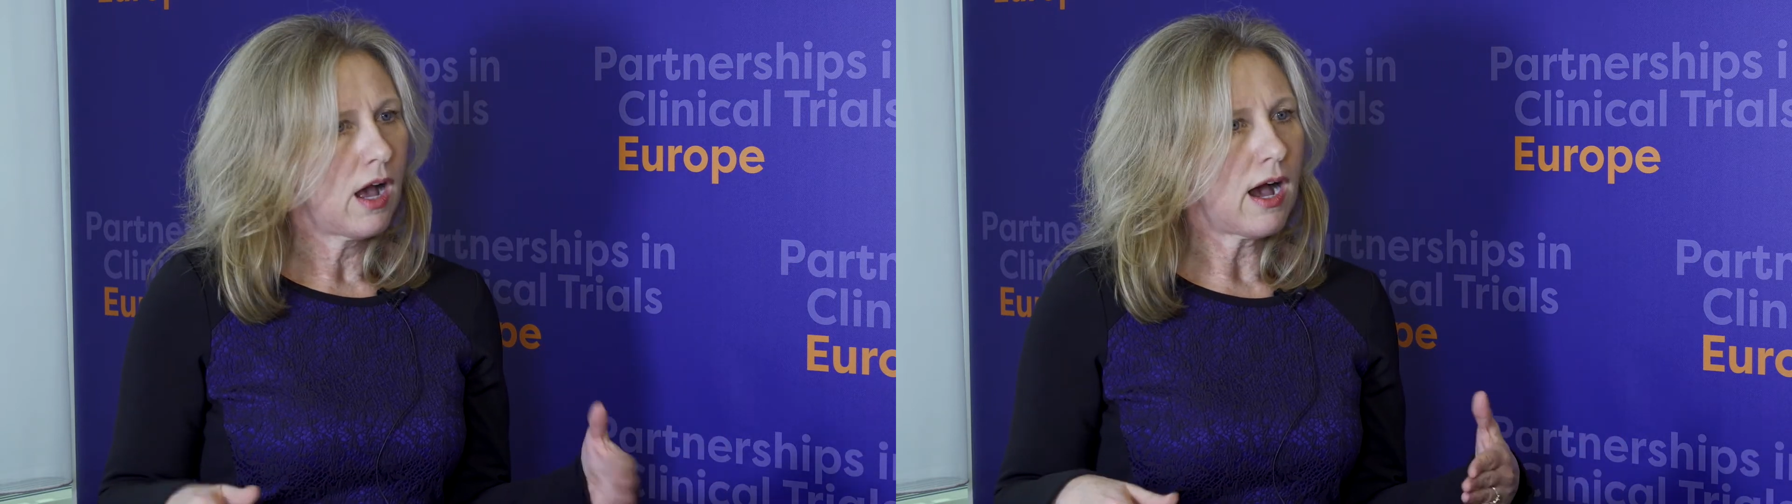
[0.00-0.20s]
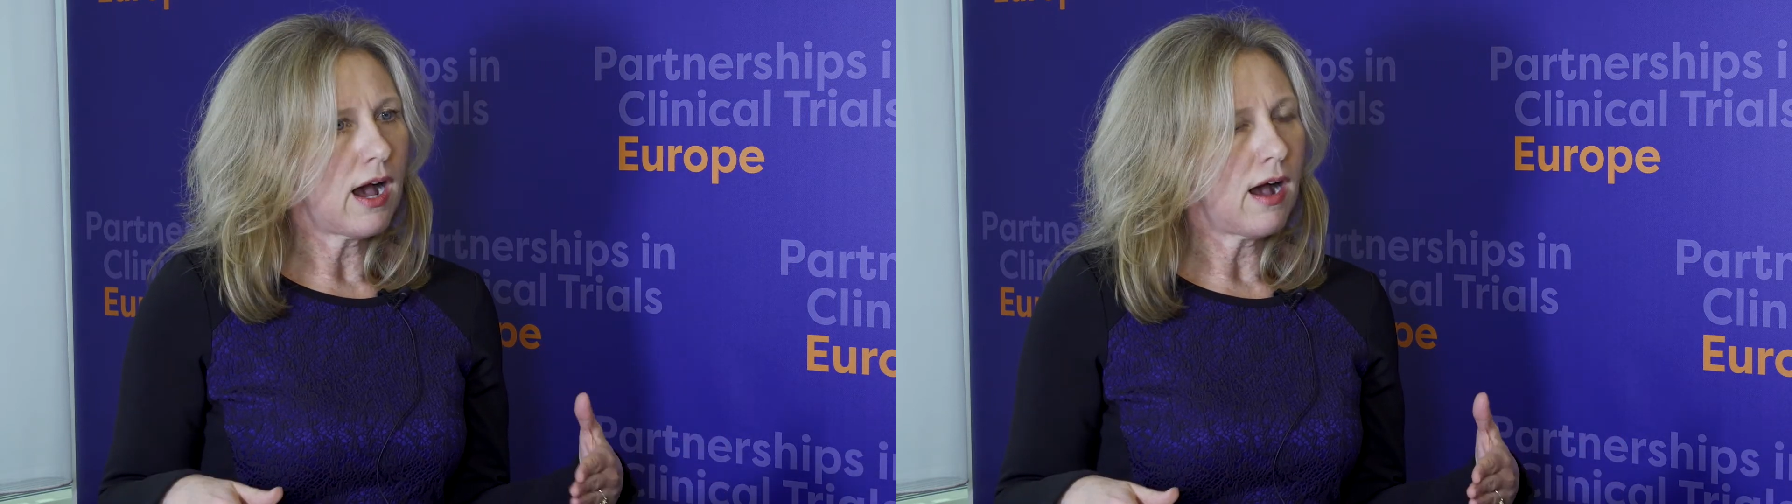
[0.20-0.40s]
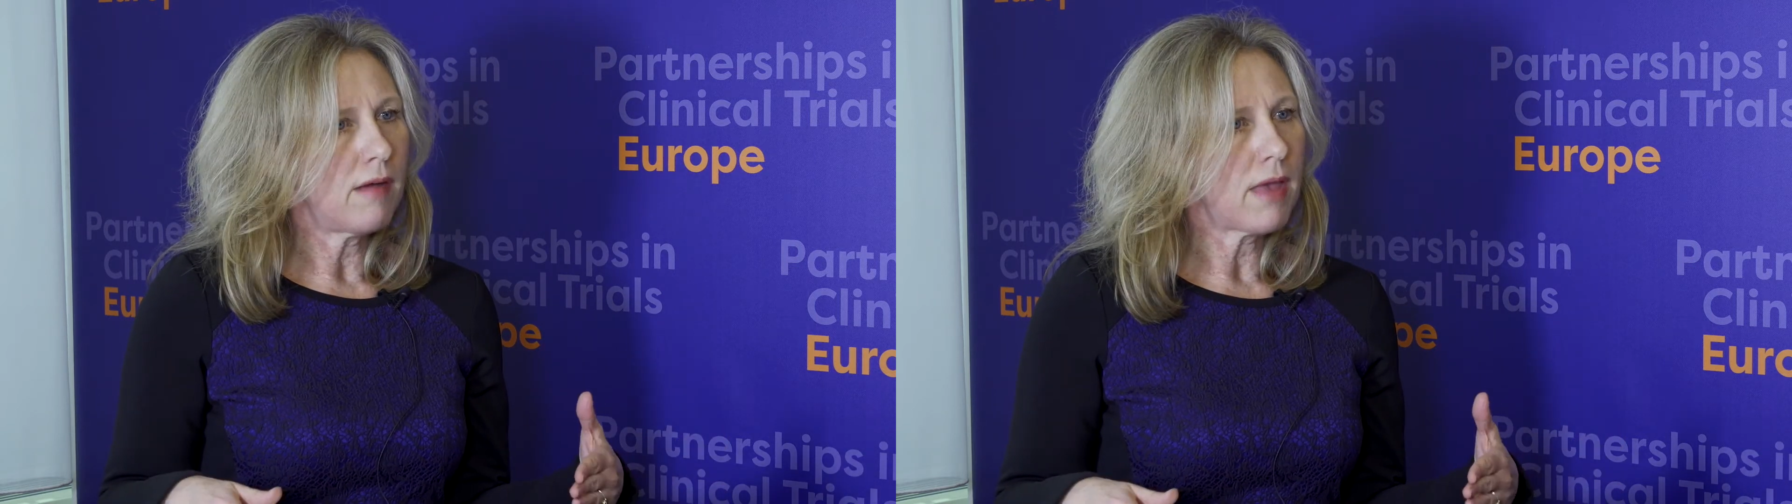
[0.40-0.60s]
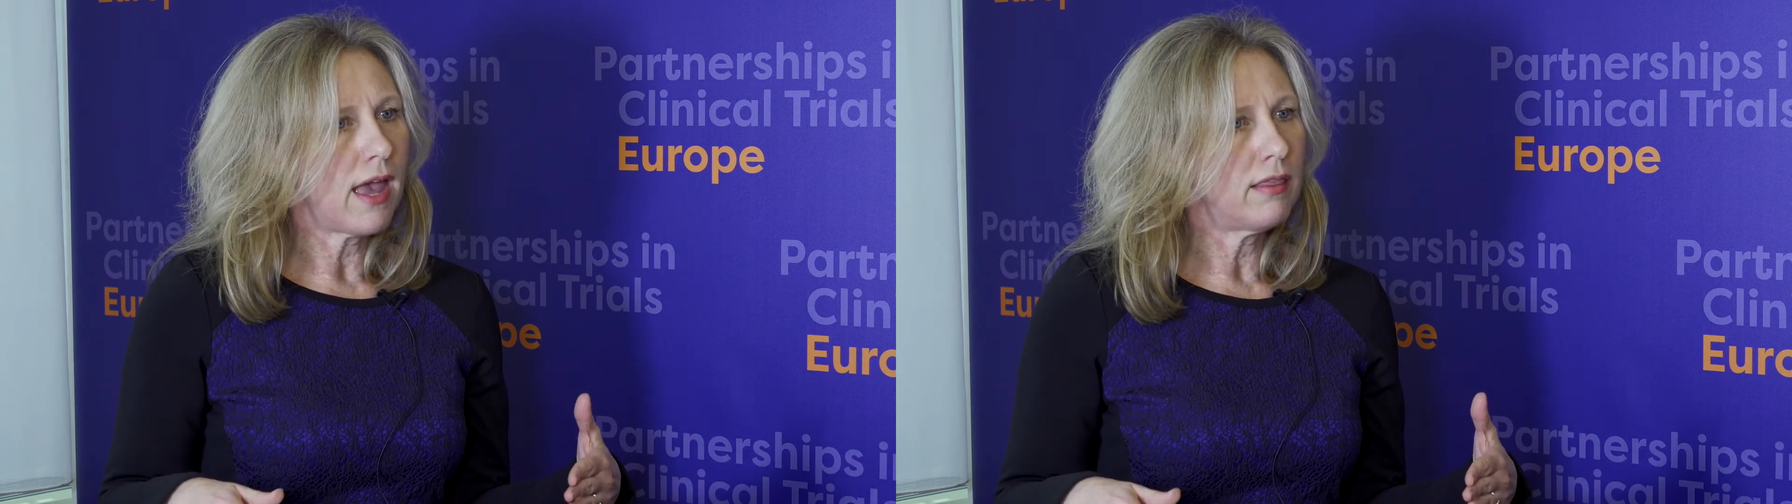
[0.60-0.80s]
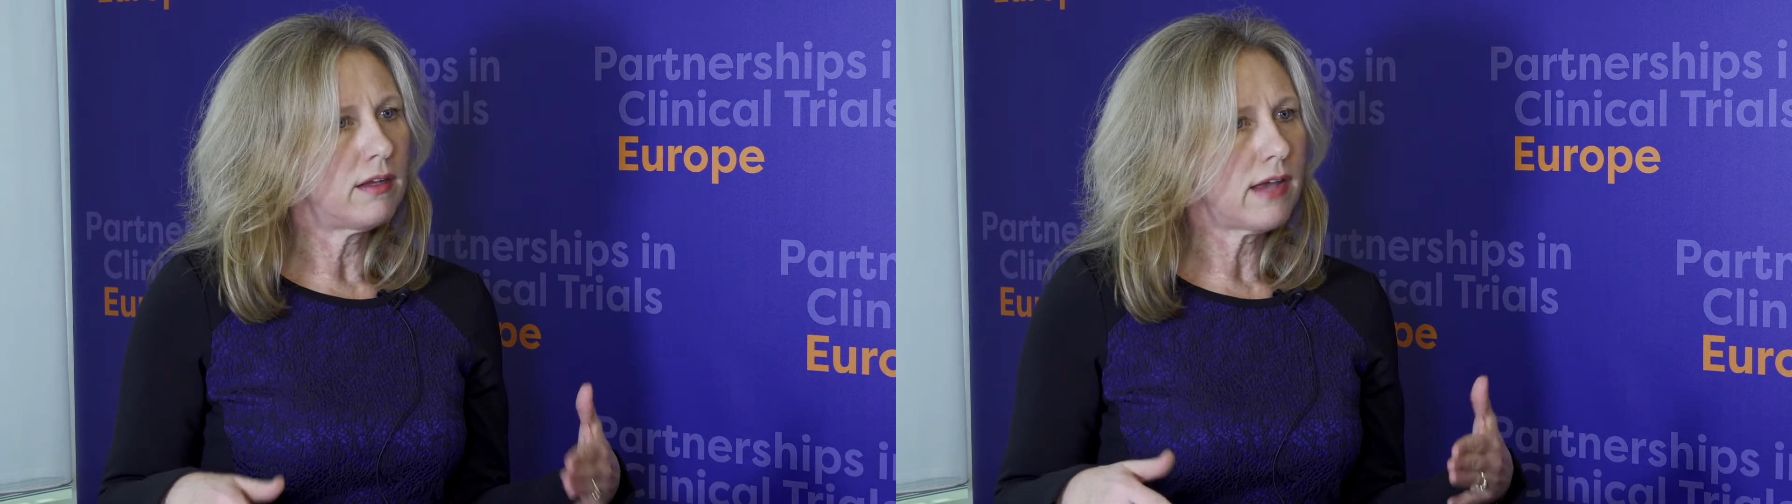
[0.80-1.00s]

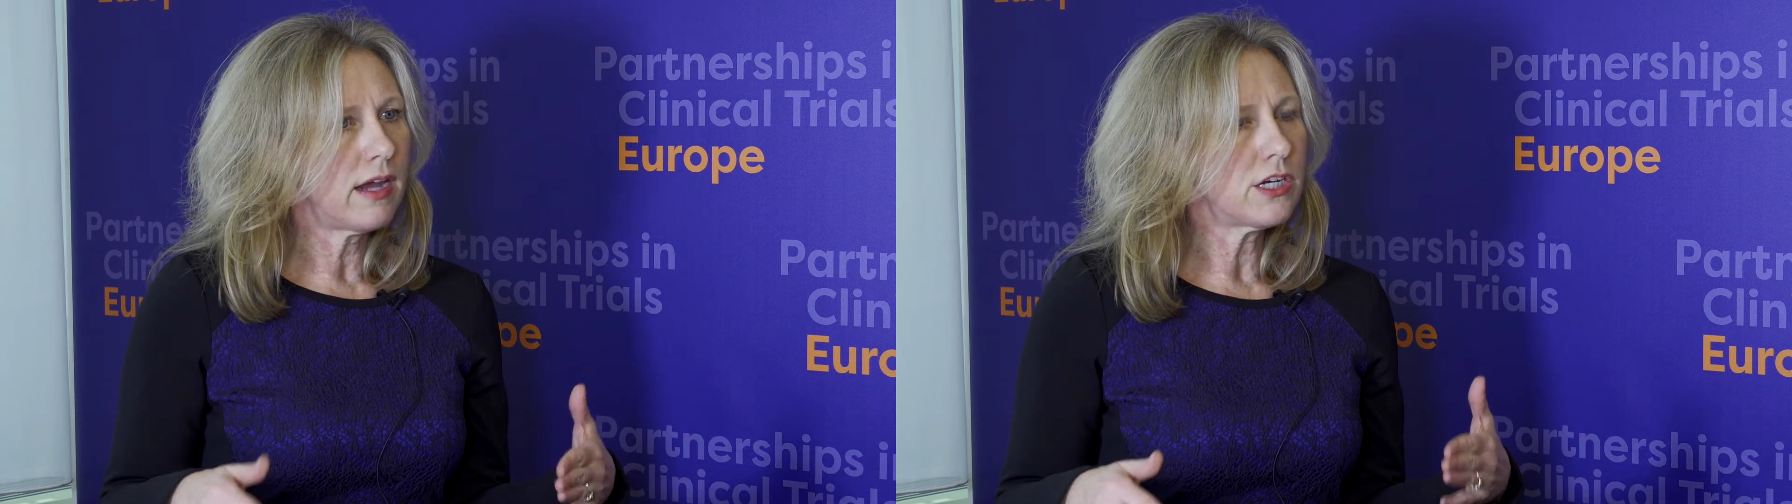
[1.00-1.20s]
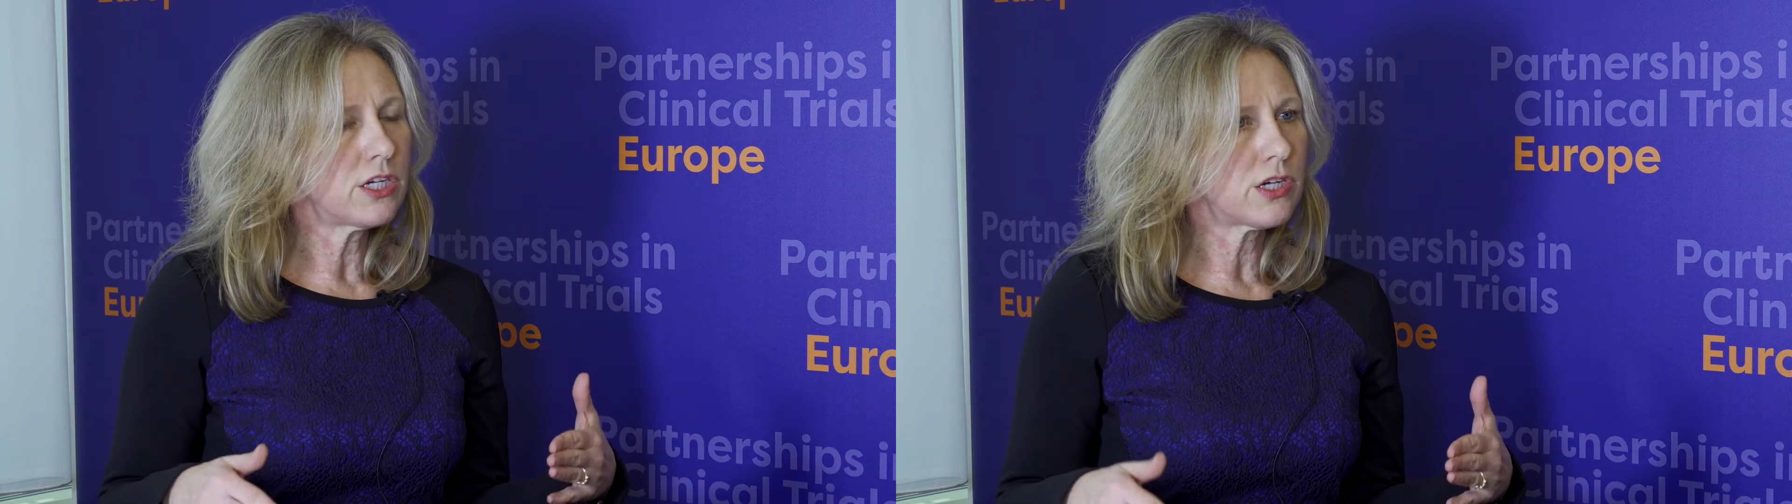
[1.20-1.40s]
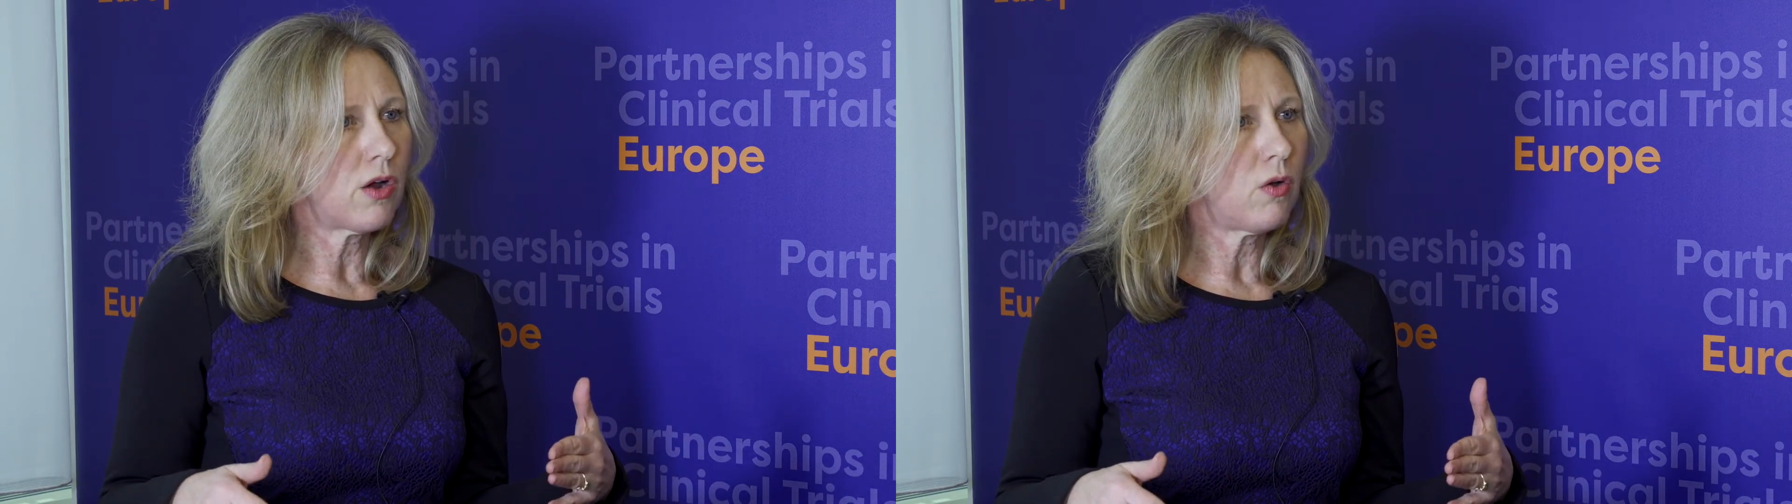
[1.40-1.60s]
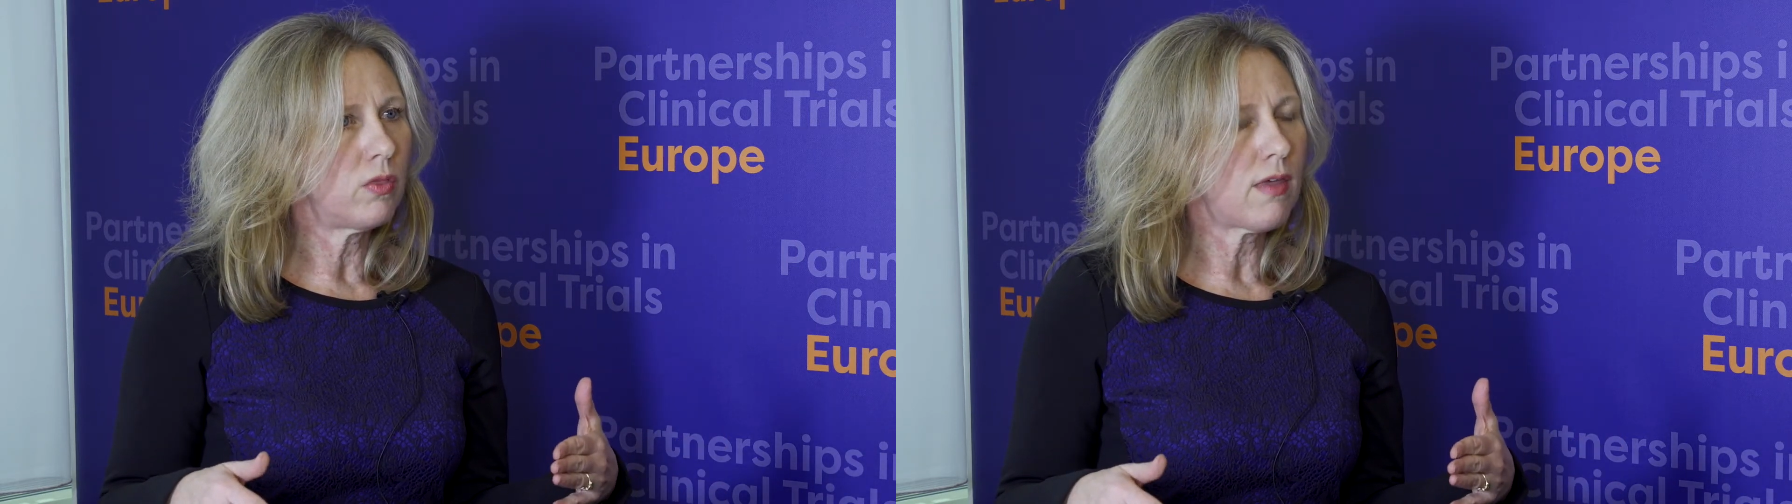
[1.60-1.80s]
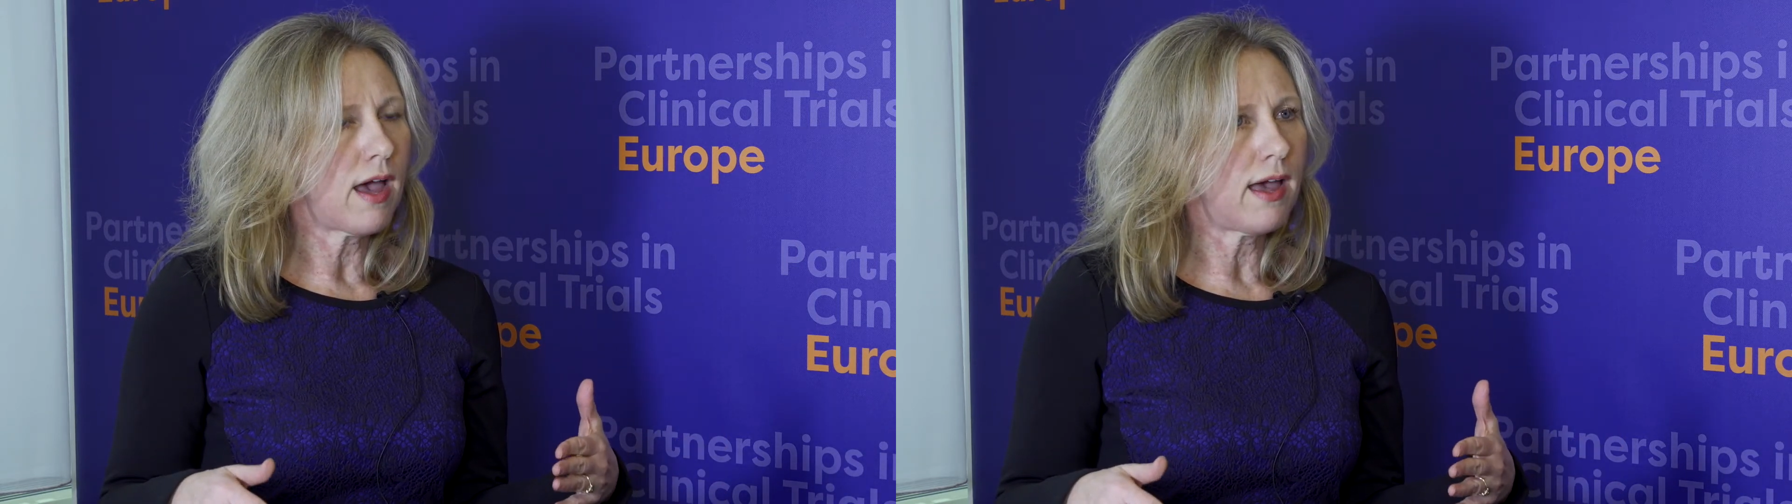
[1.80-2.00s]
and the data
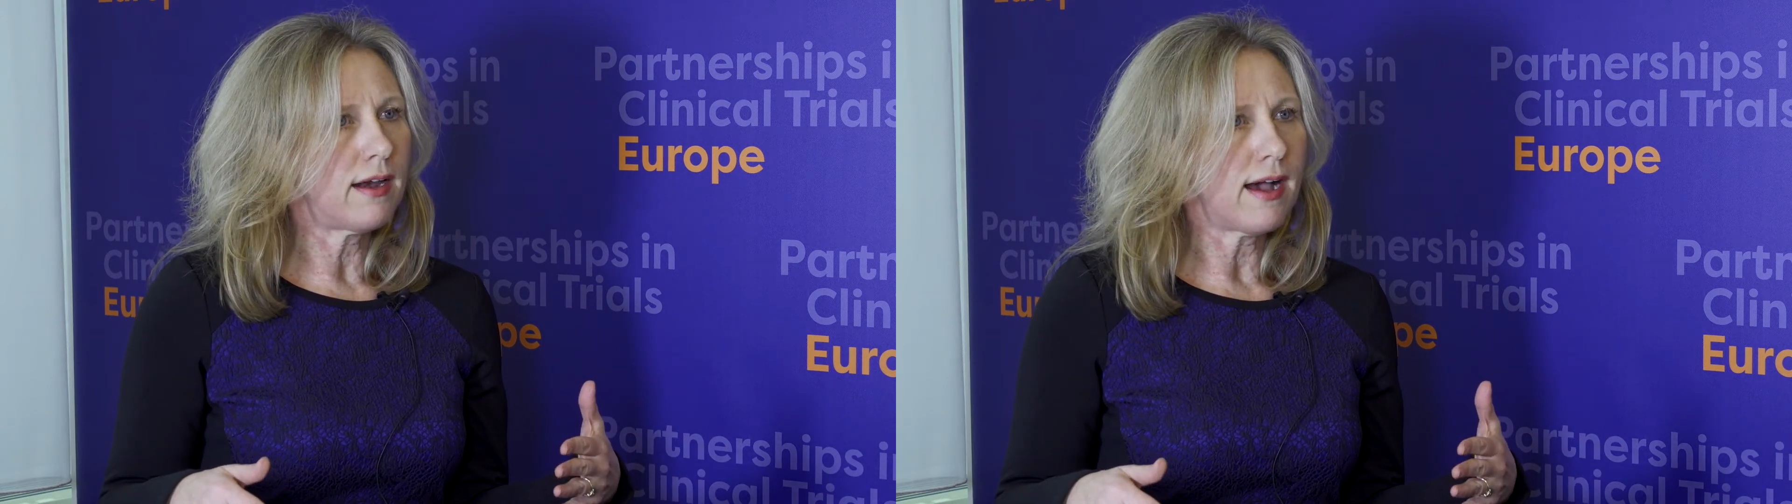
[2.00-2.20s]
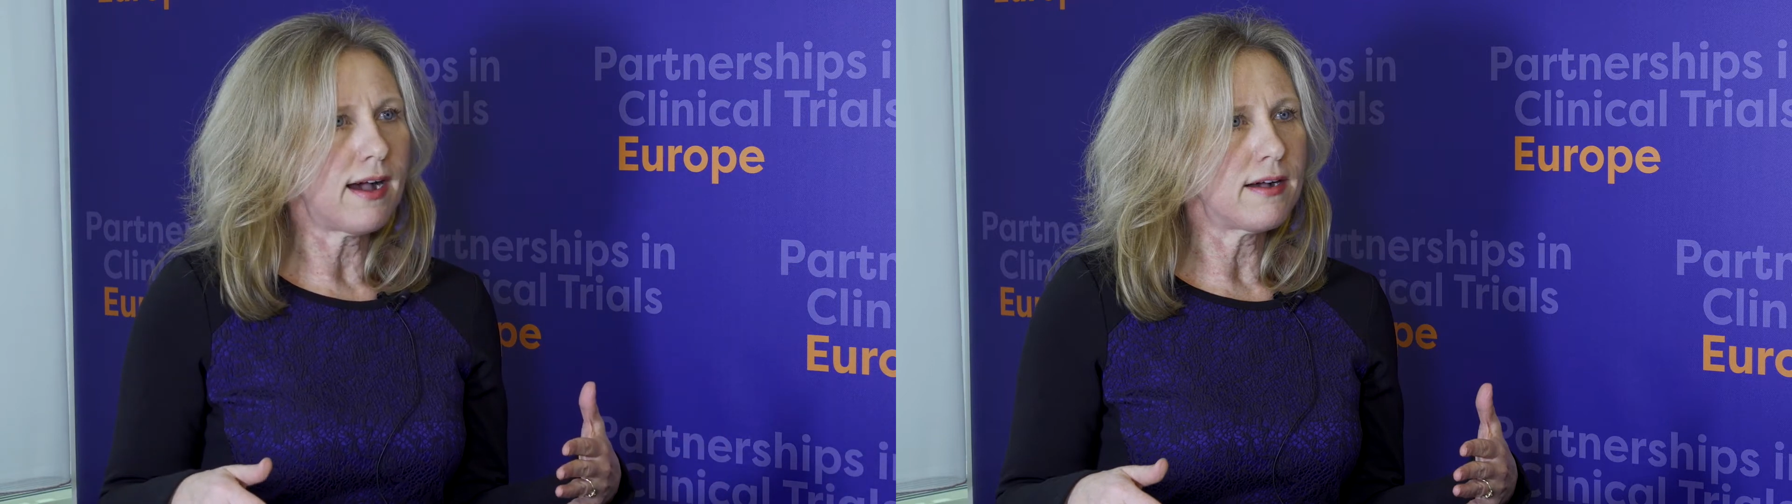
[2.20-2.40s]
showed that